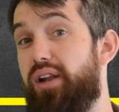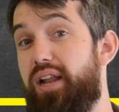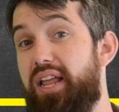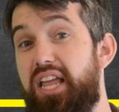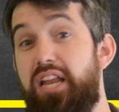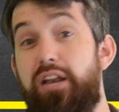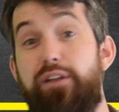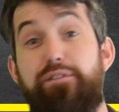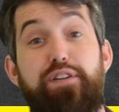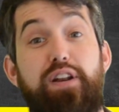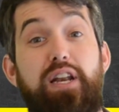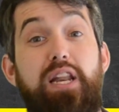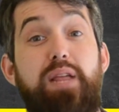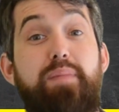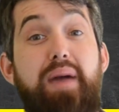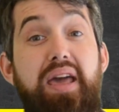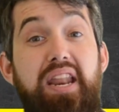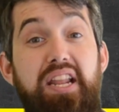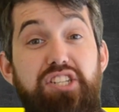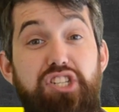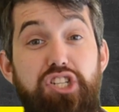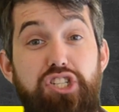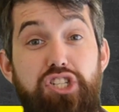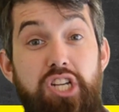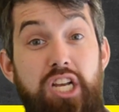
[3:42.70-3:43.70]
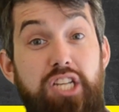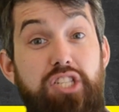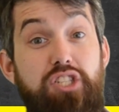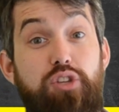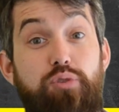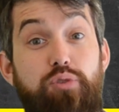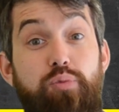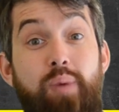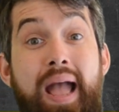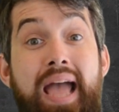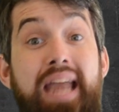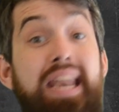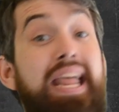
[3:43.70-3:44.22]
Infinitely many to just the
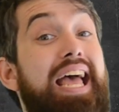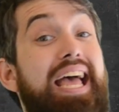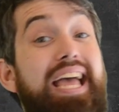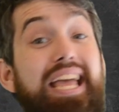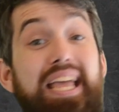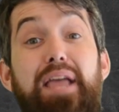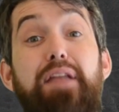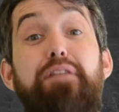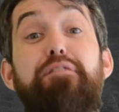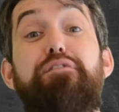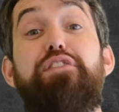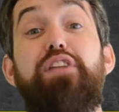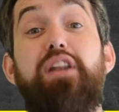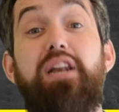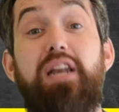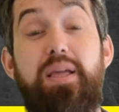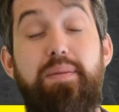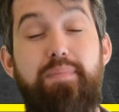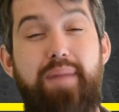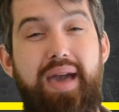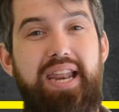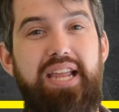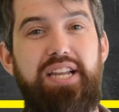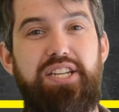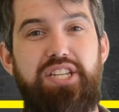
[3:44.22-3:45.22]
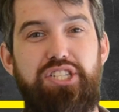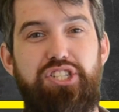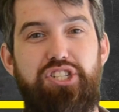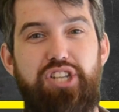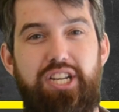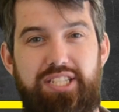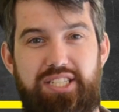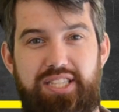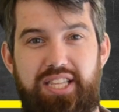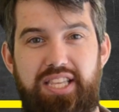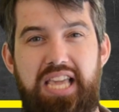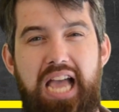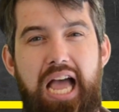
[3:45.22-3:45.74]
green, infinitely many to
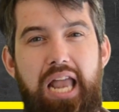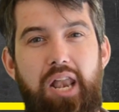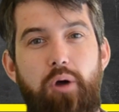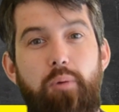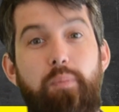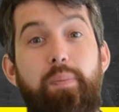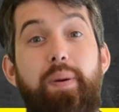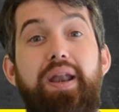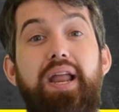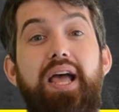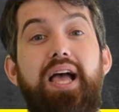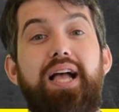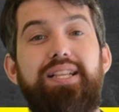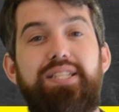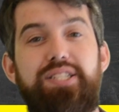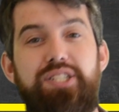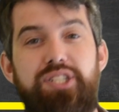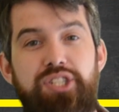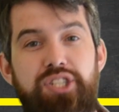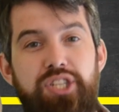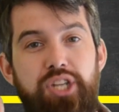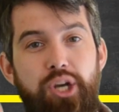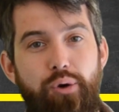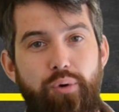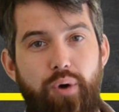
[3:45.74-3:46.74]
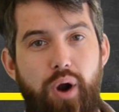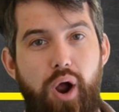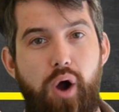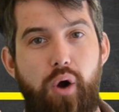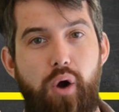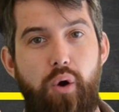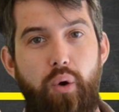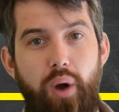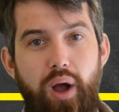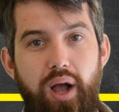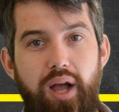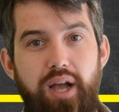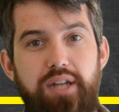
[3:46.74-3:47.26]
just the yellow, but
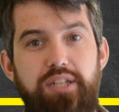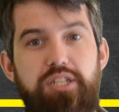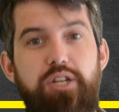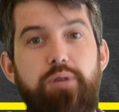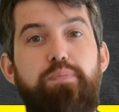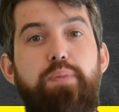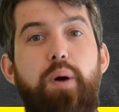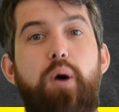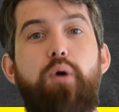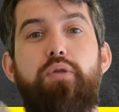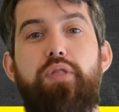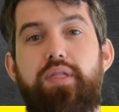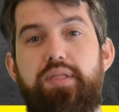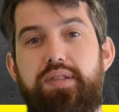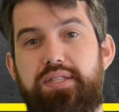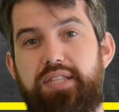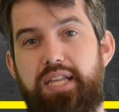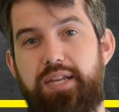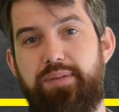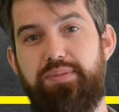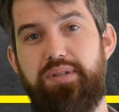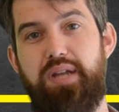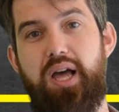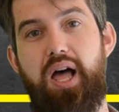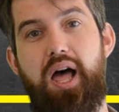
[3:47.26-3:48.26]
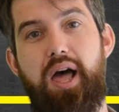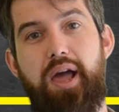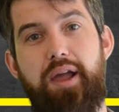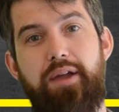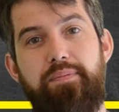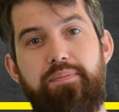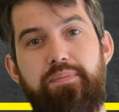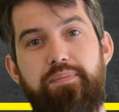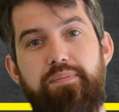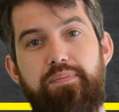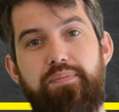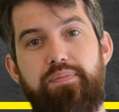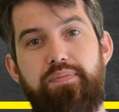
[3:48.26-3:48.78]
zero to both at the same time.
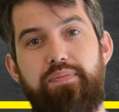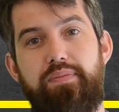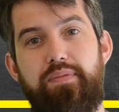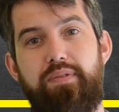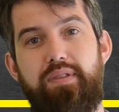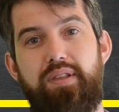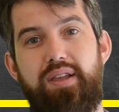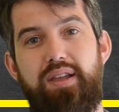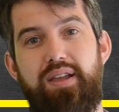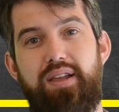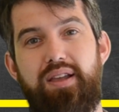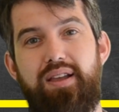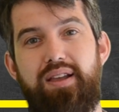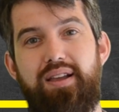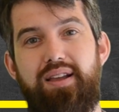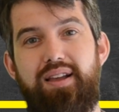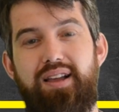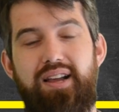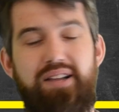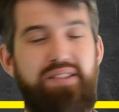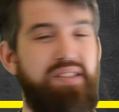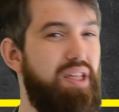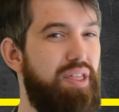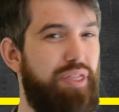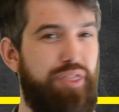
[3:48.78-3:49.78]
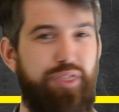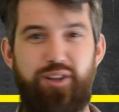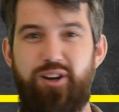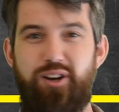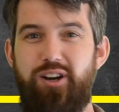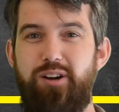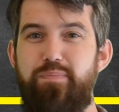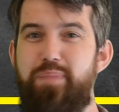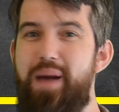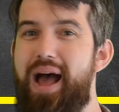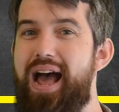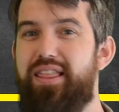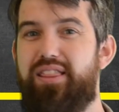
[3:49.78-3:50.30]
And the
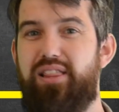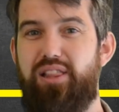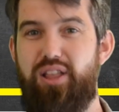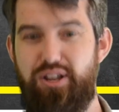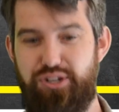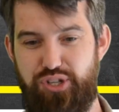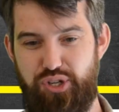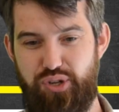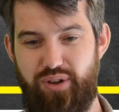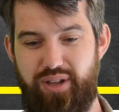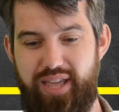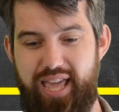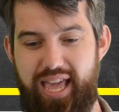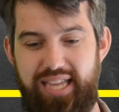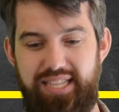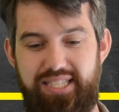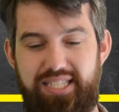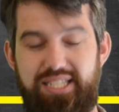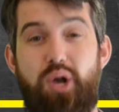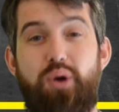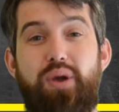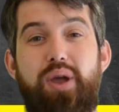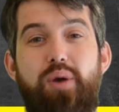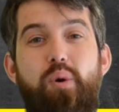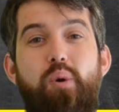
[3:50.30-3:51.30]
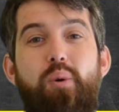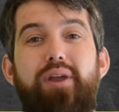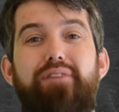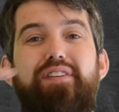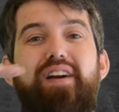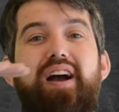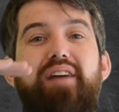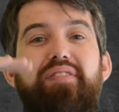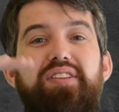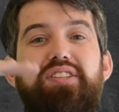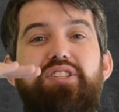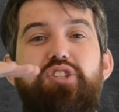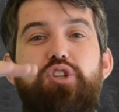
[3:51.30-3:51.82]
third pathological case is, okay, well, what if I
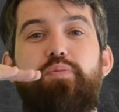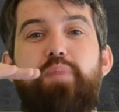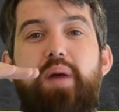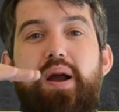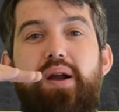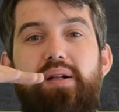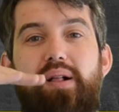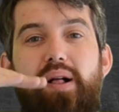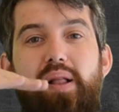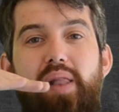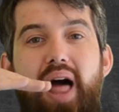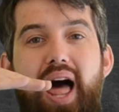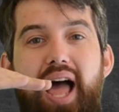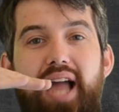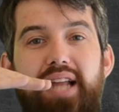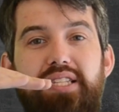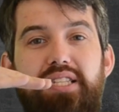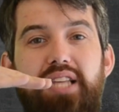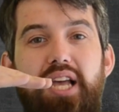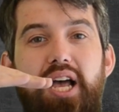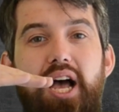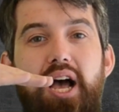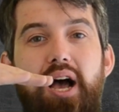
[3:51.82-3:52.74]
got these two parallel lines,